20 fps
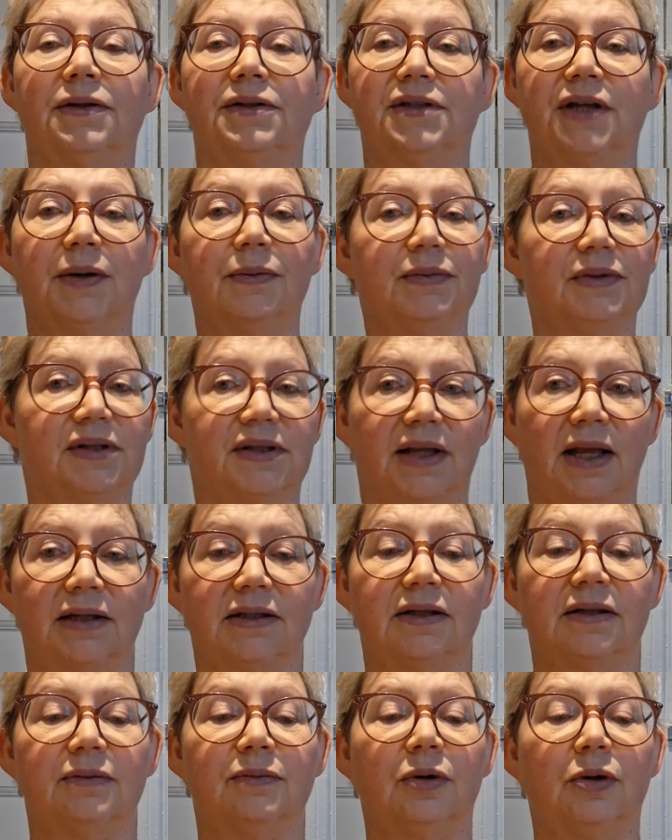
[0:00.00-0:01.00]
Don't
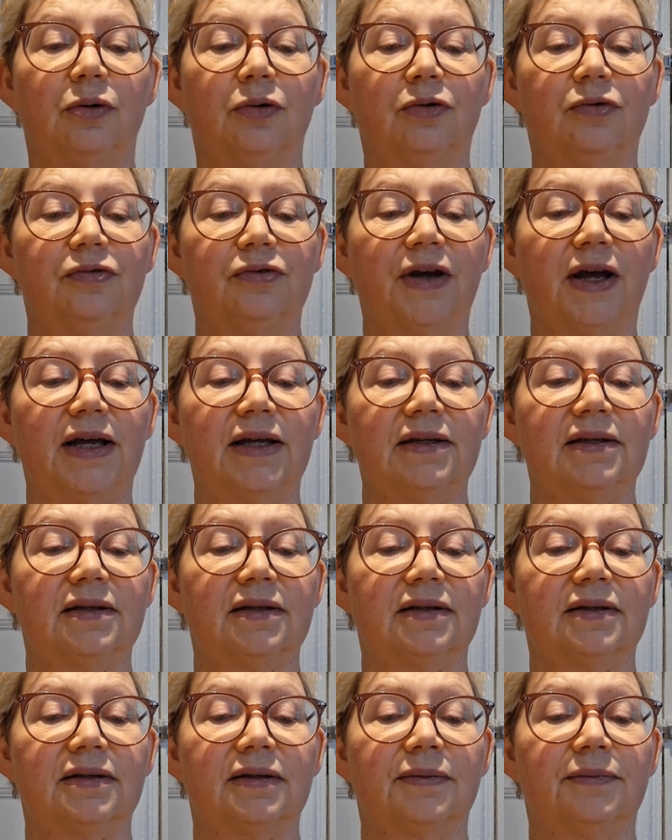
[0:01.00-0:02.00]
scatter them on
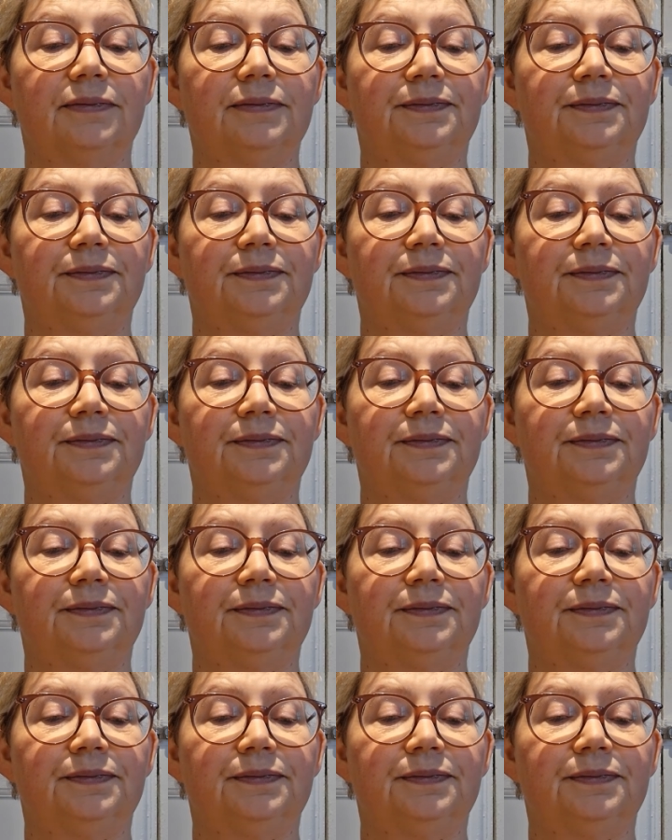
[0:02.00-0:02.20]
grass.